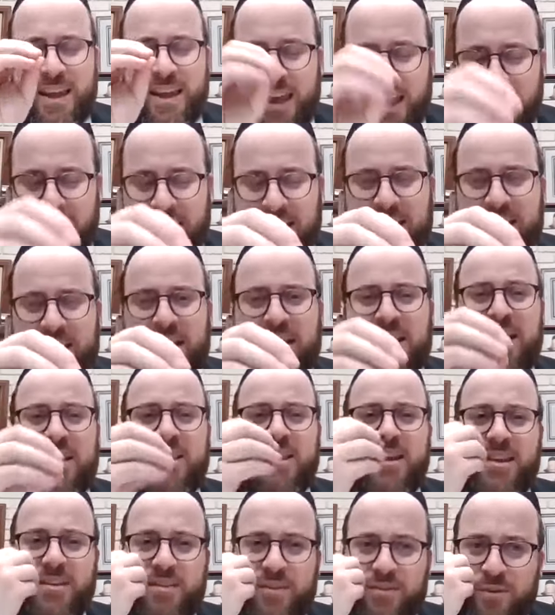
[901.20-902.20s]
can, and I
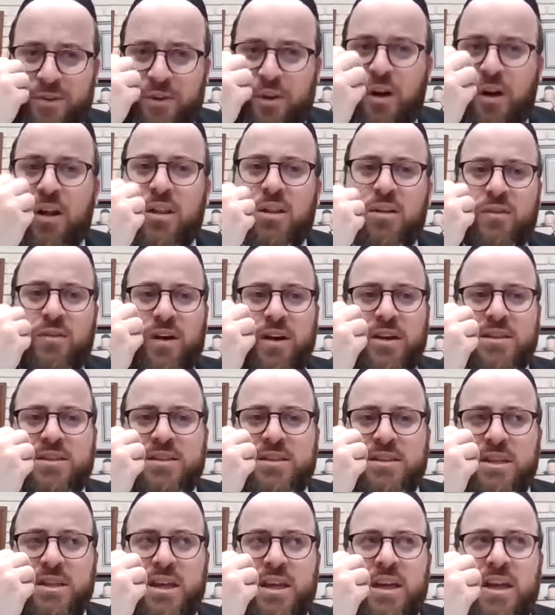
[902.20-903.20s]
think for all of
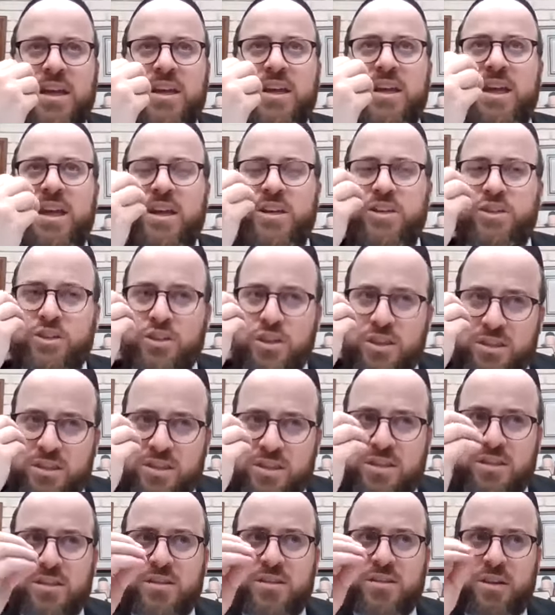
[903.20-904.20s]
us, it's
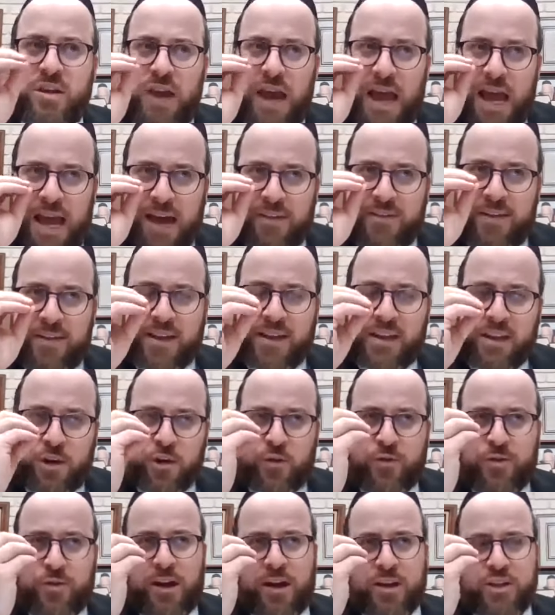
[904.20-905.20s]
just to have that
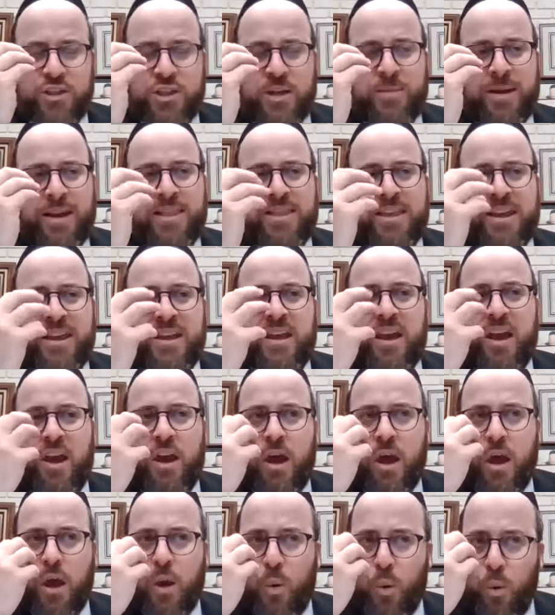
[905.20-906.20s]
kirva Hashem. I think
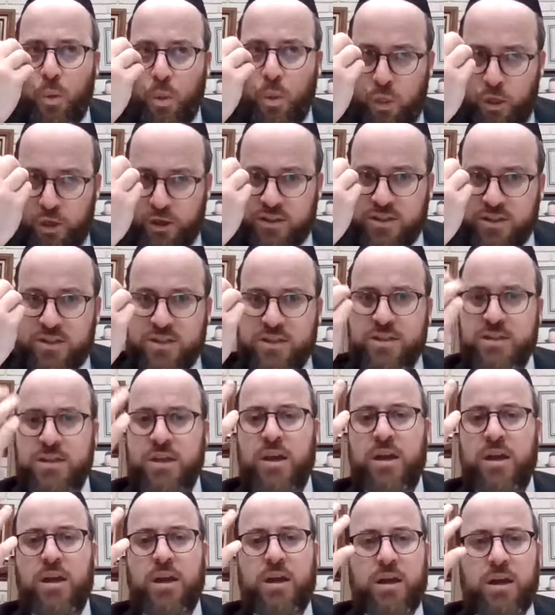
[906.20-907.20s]
this
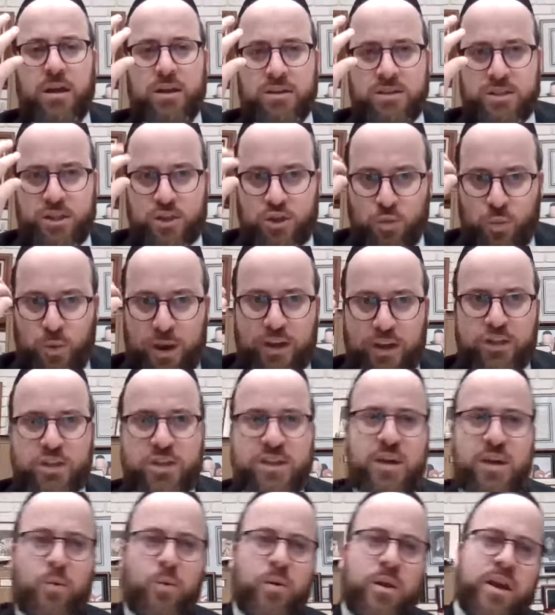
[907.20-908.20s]

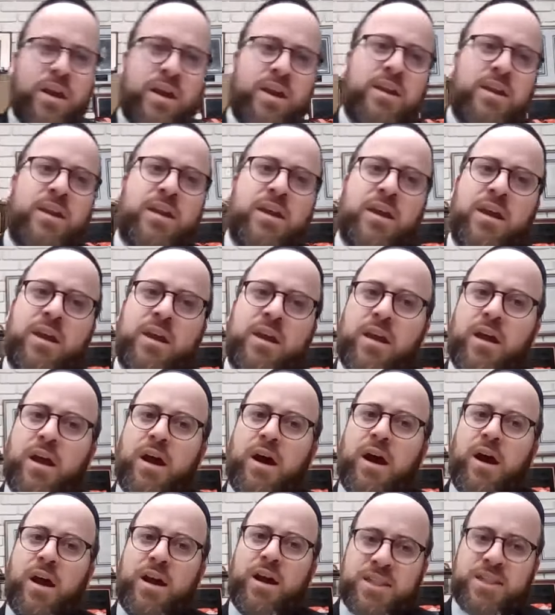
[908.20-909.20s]
situation that we're in
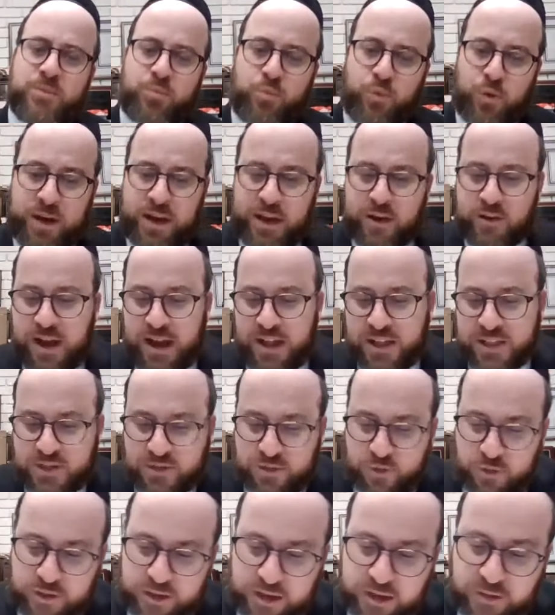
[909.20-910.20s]
uh, is breeding grounds
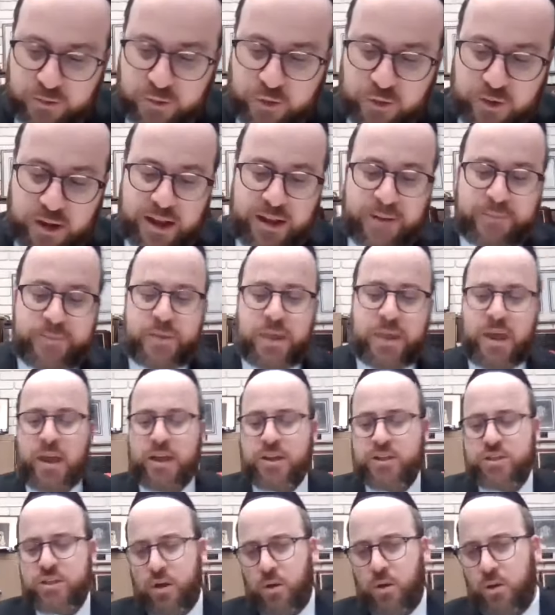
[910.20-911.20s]
for that. For that.
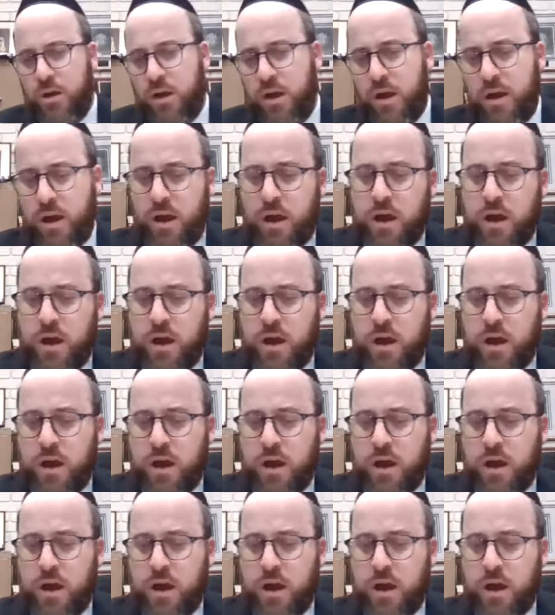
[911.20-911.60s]
So